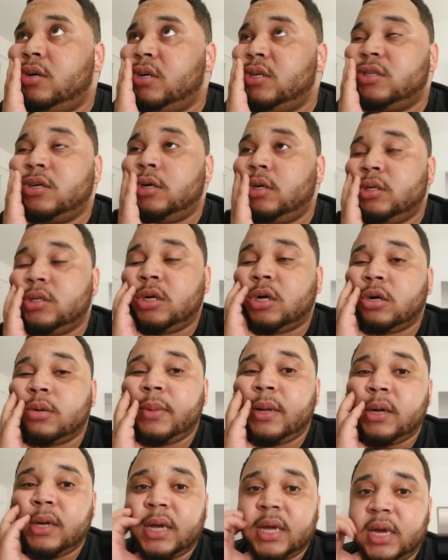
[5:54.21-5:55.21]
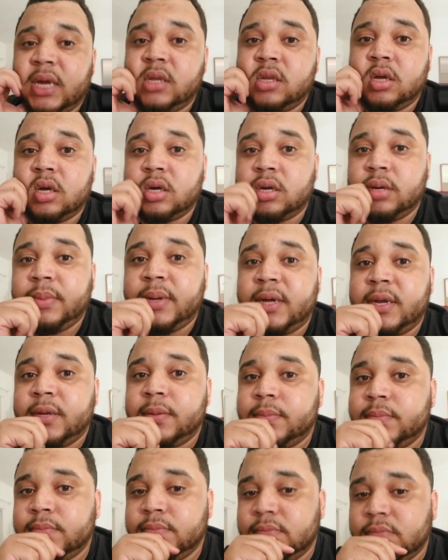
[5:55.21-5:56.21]
It's hard to talk about. I hate talking about it.
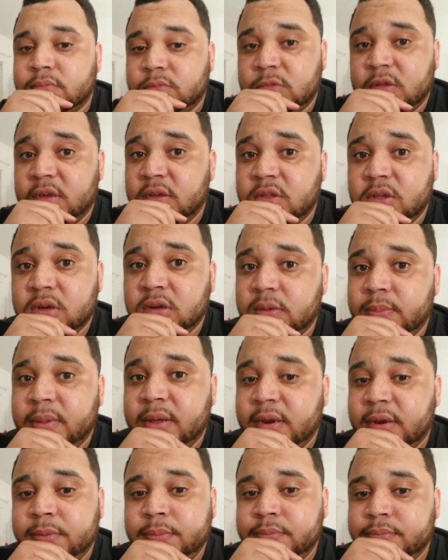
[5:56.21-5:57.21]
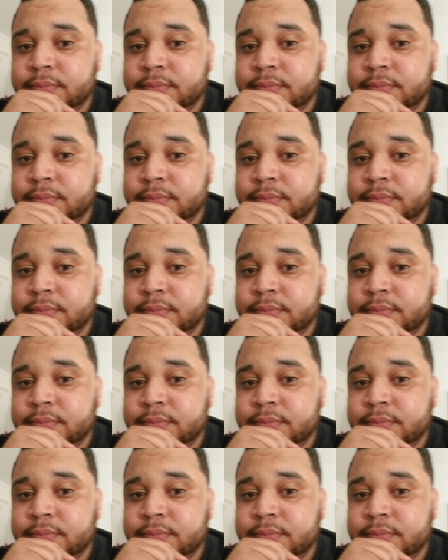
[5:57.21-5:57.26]
I hate talking about it.